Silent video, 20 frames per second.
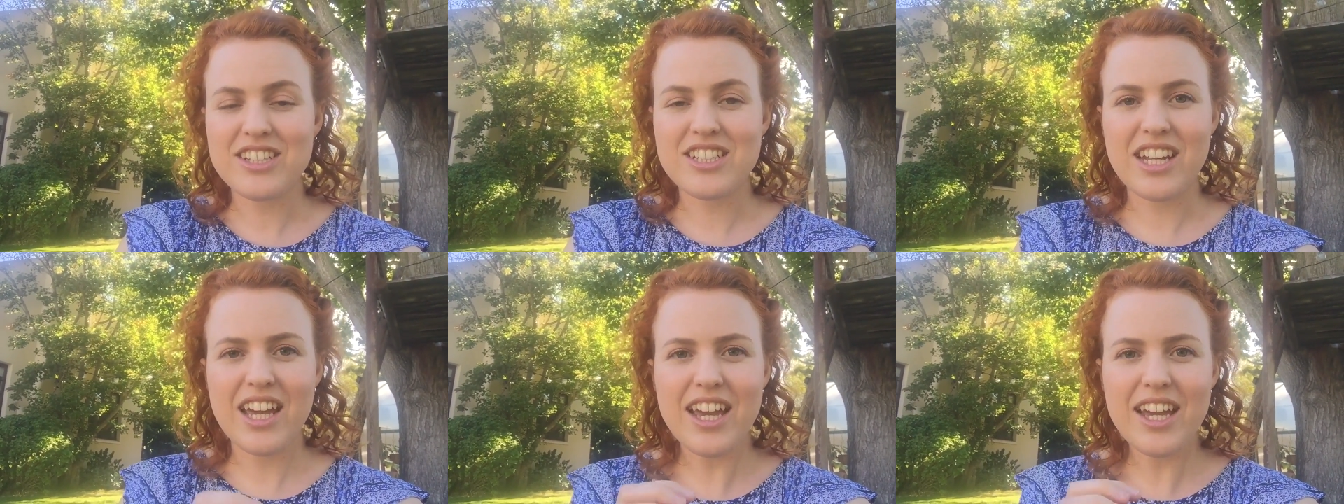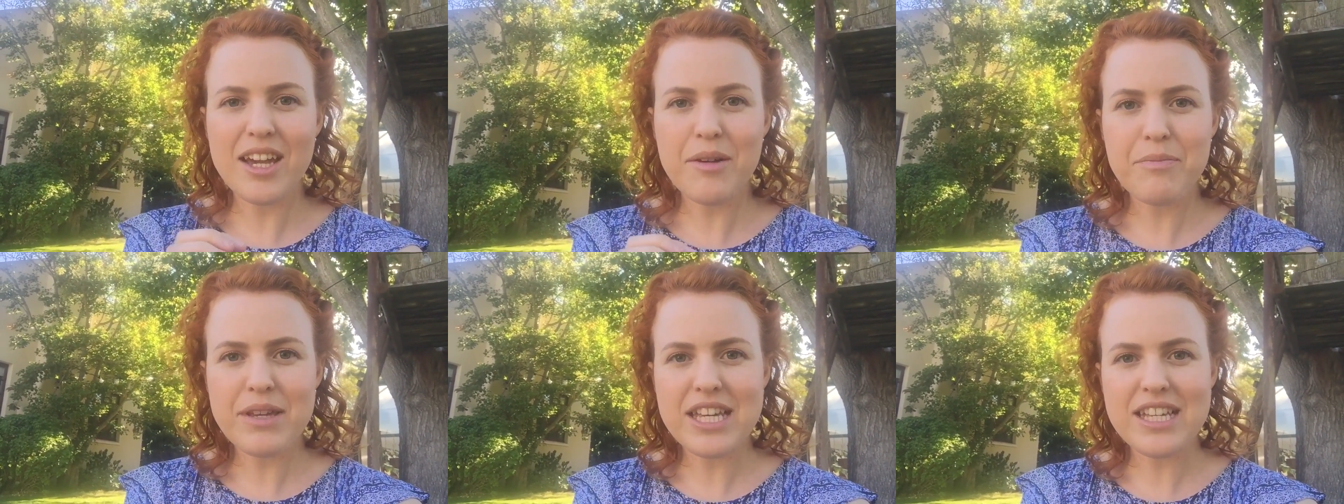
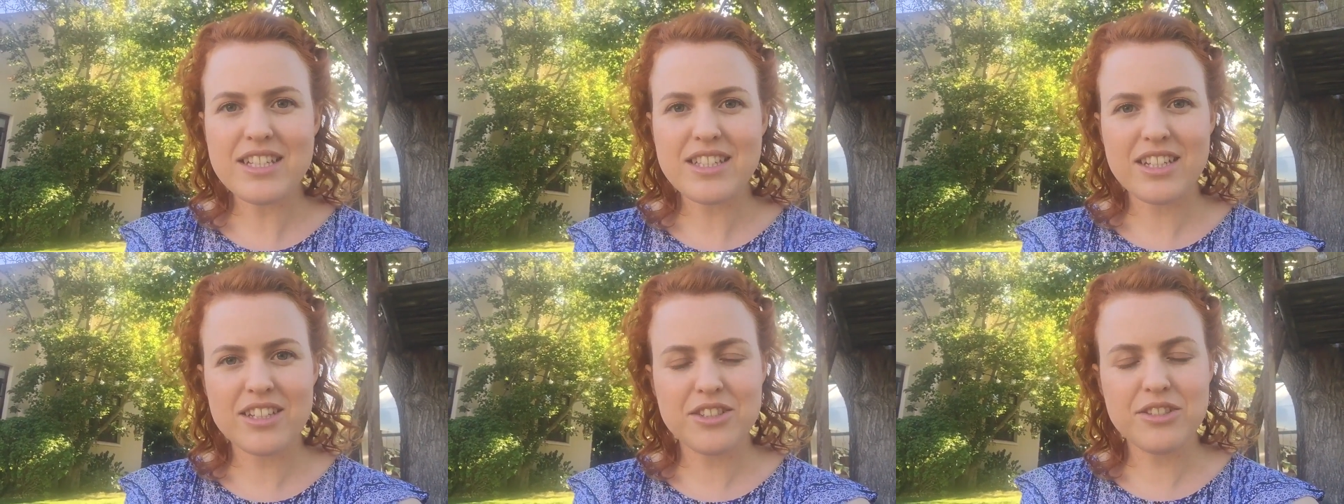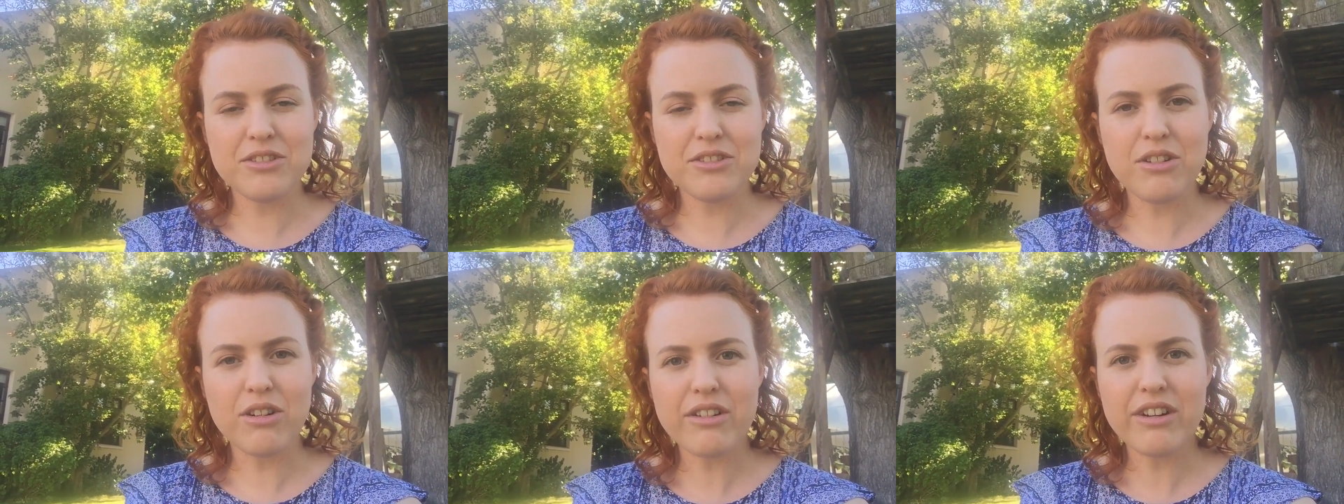Take a piece
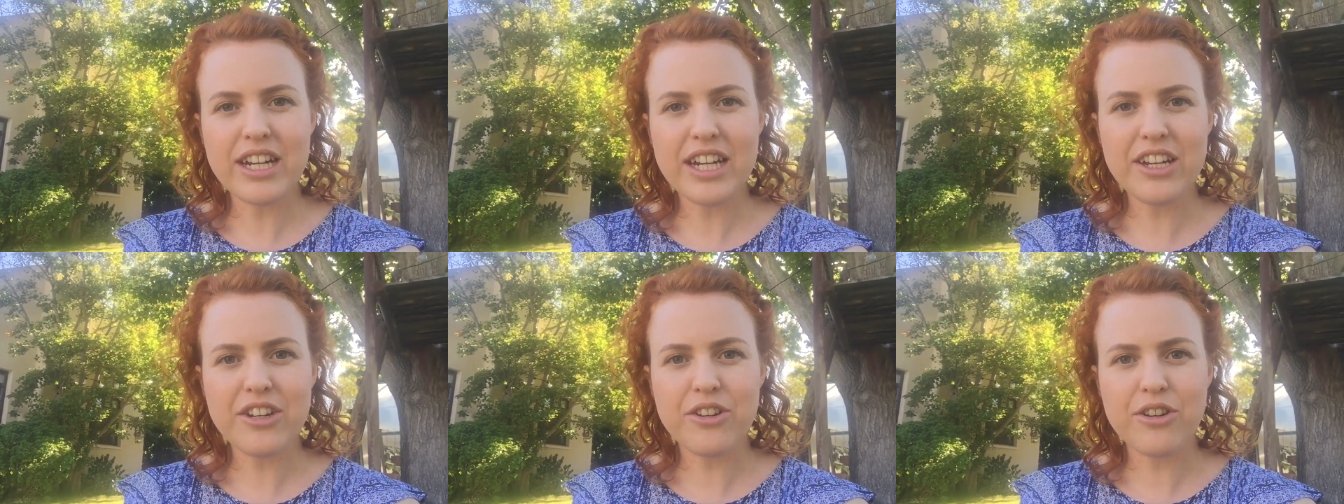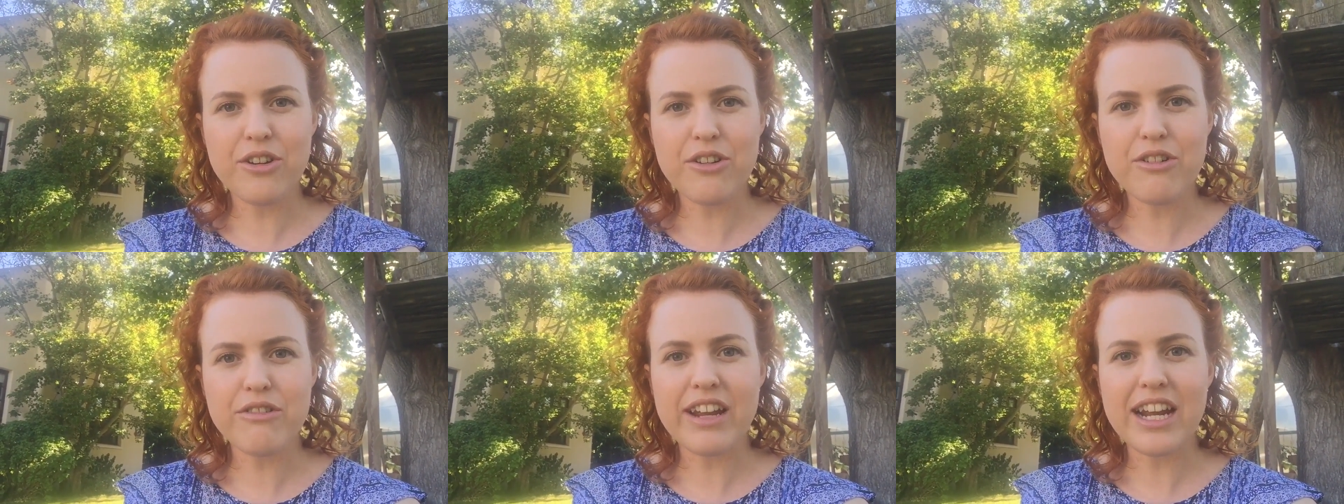that you already
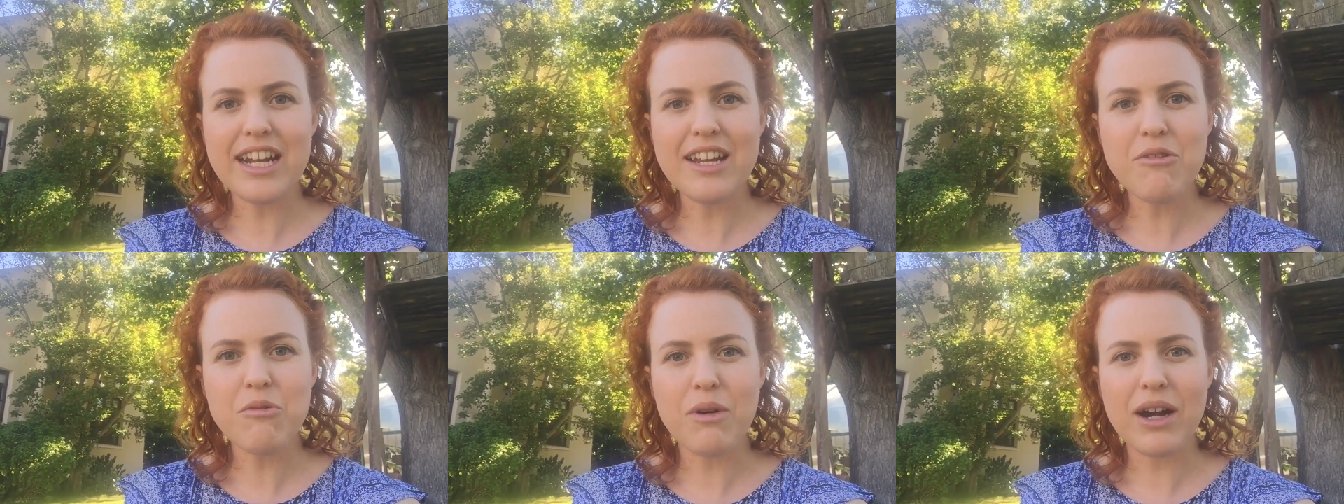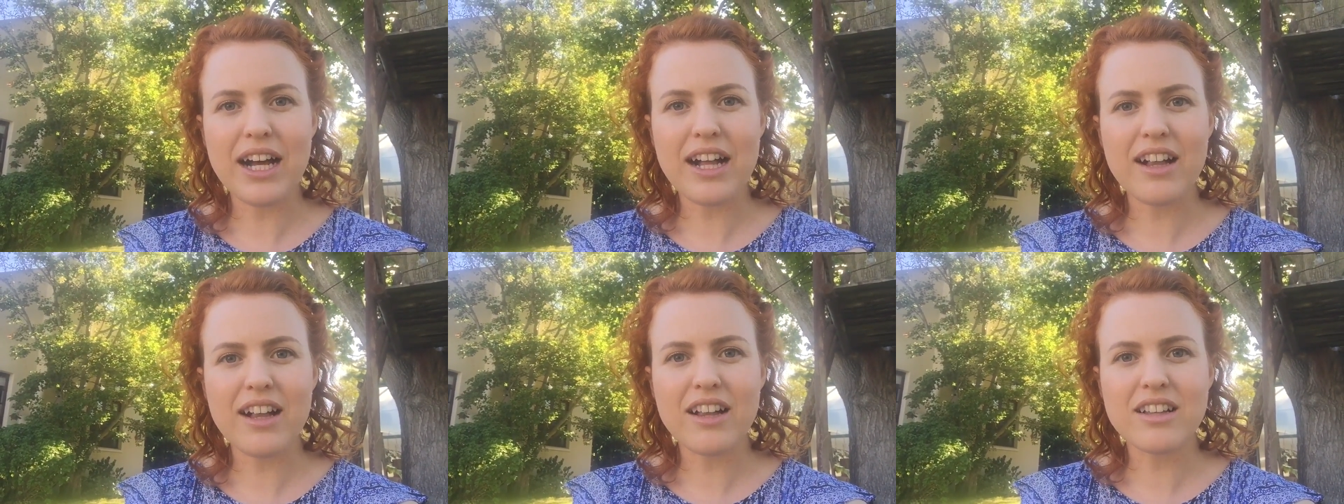know really
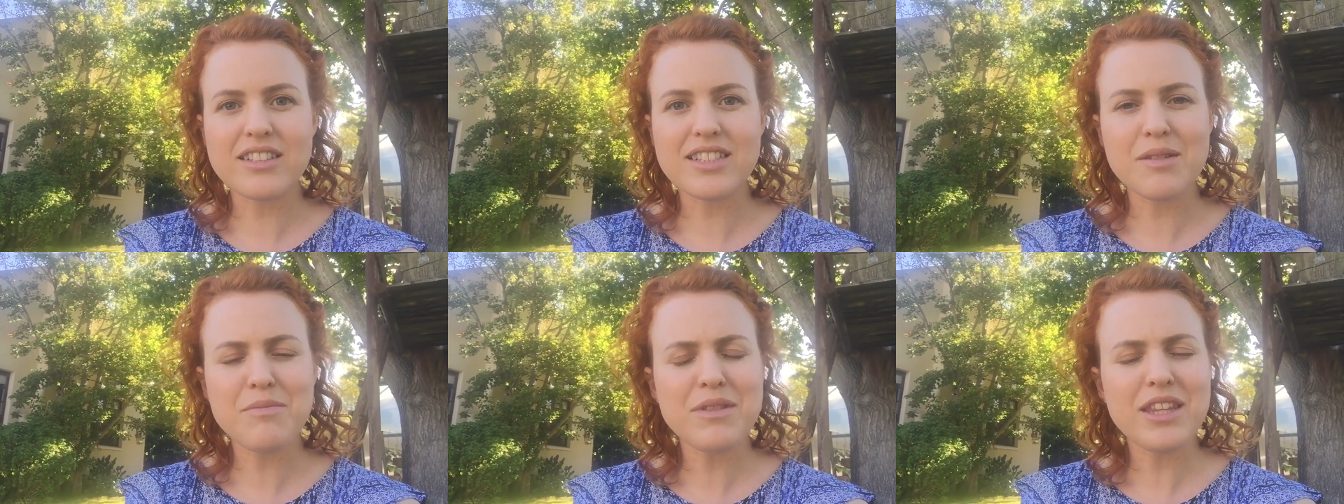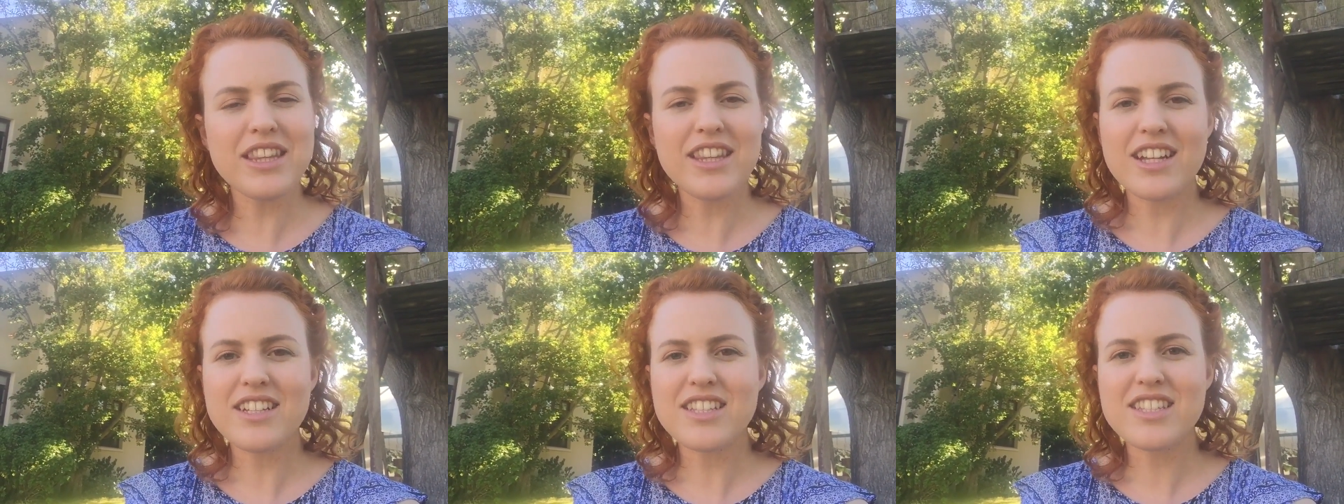well,
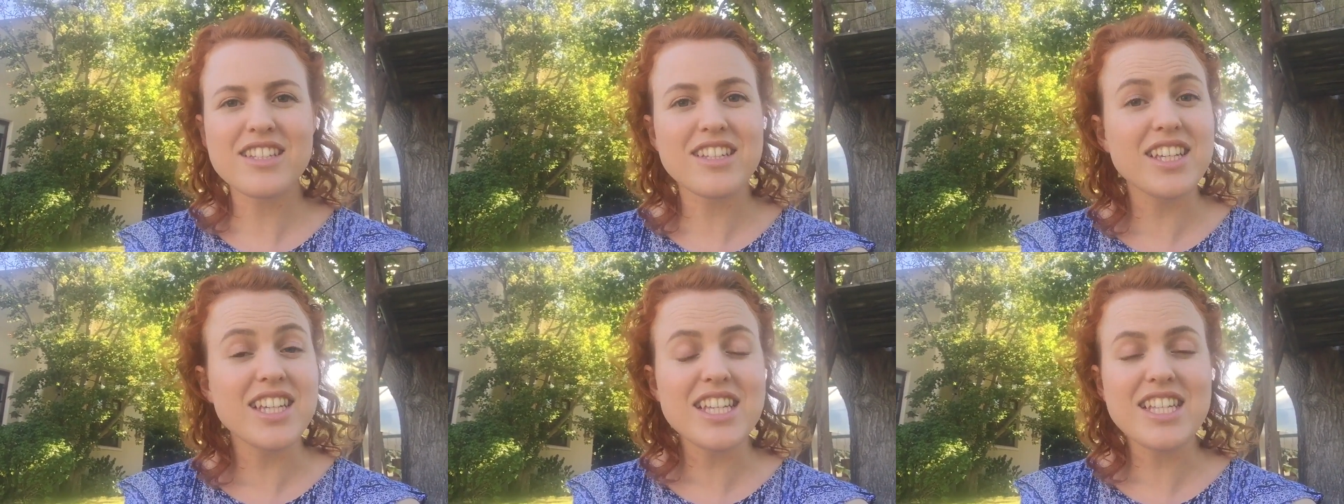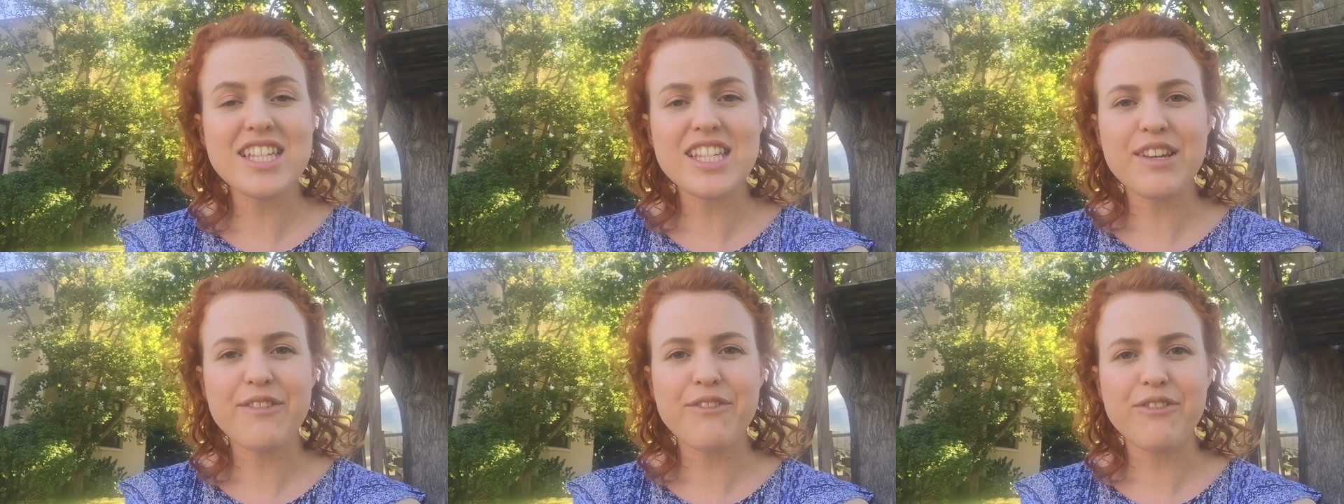something that's
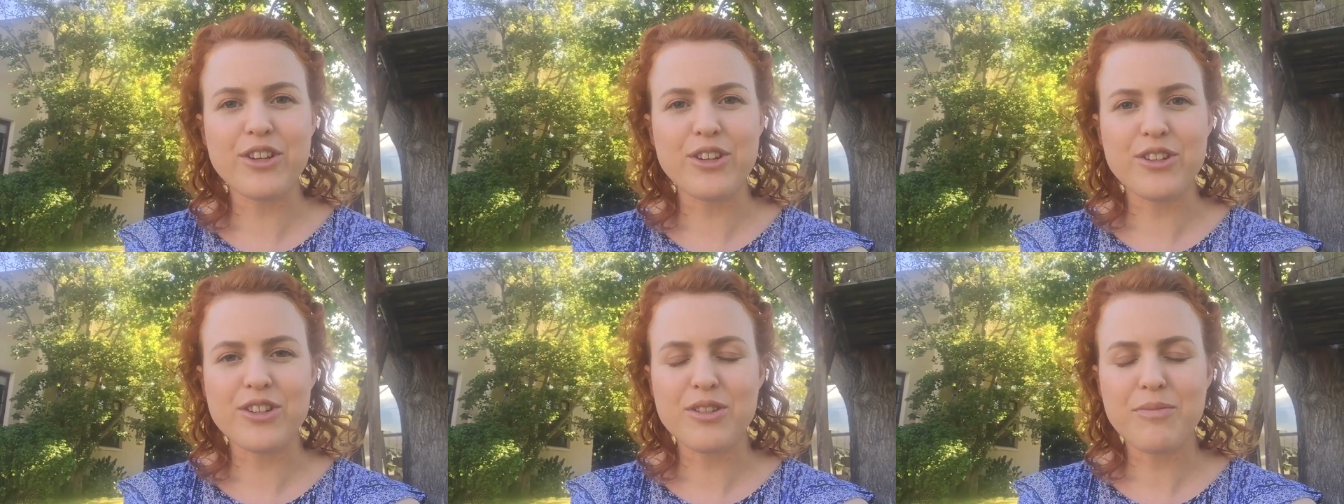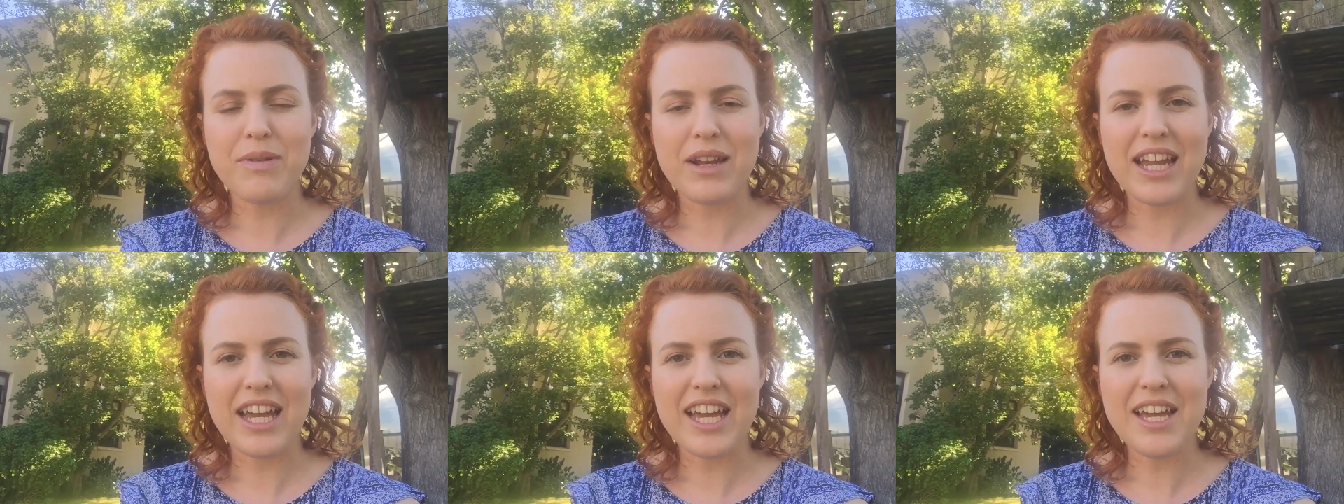easy for you
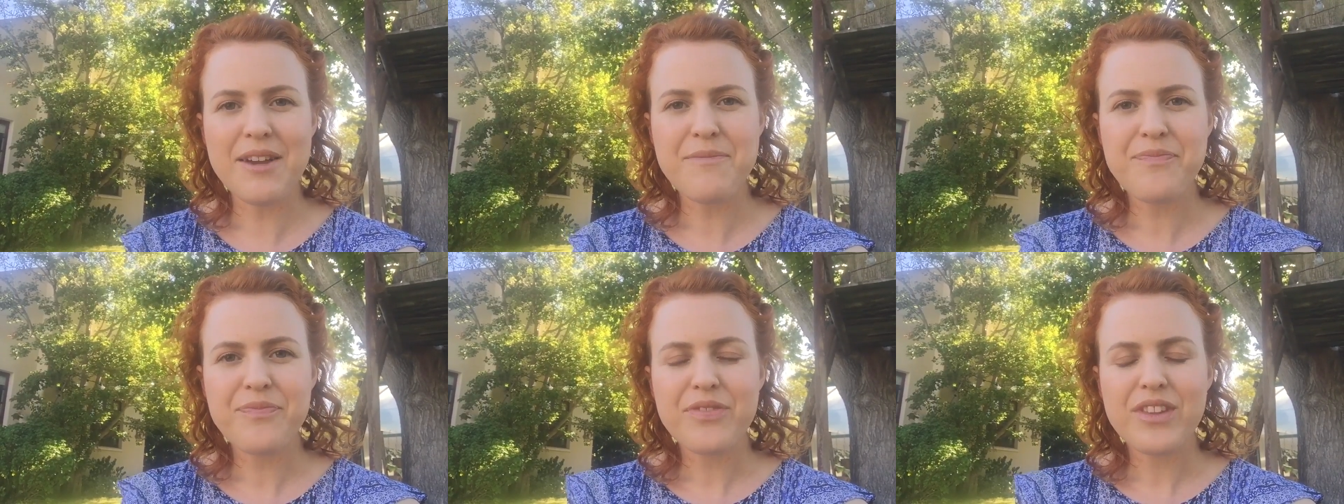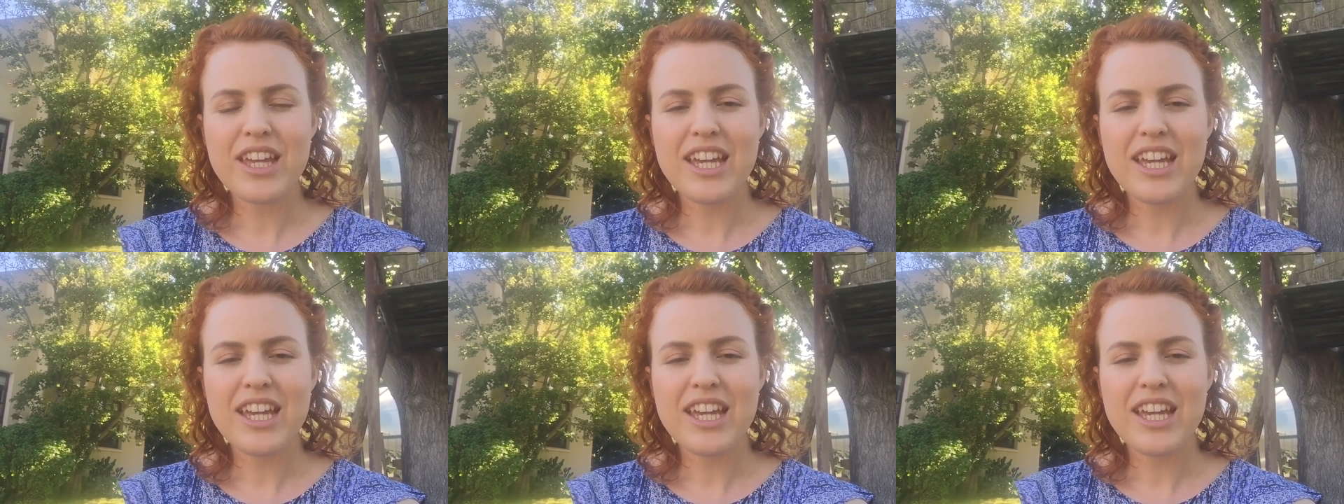to play,